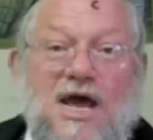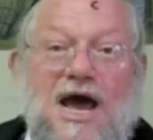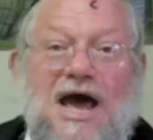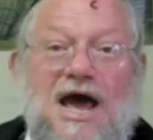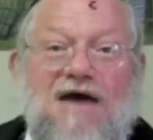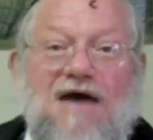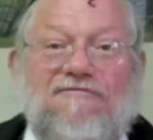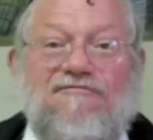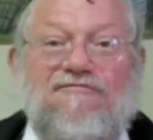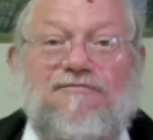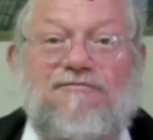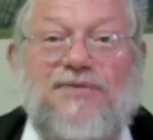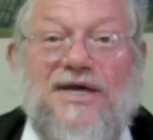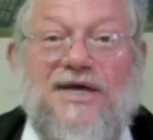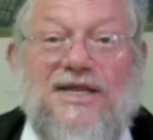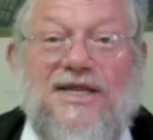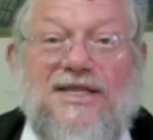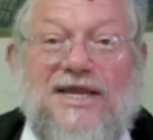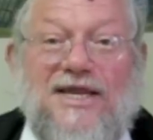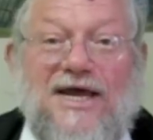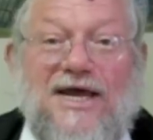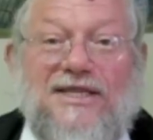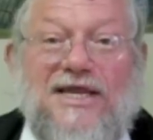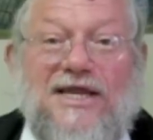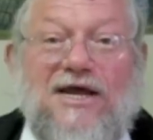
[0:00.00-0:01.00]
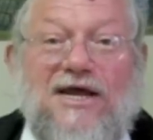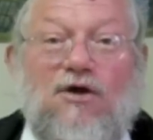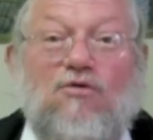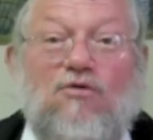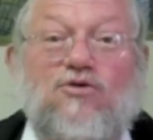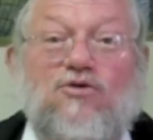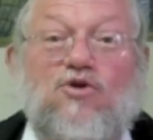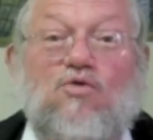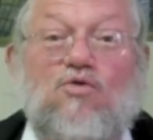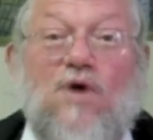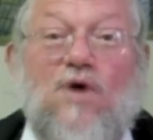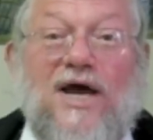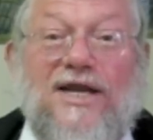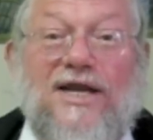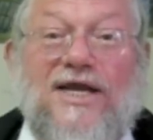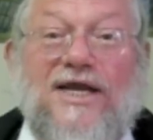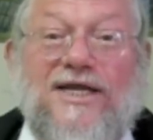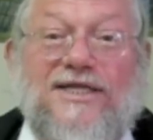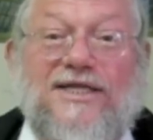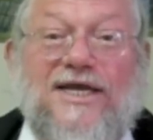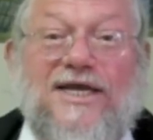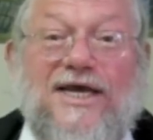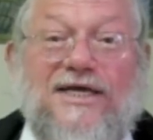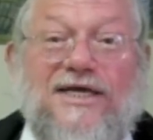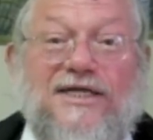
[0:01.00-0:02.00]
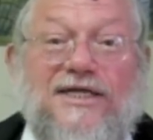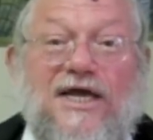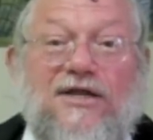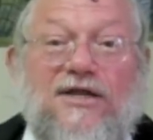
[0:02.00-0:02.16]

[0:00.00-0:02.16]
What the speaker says: I've been there. They don't do anything.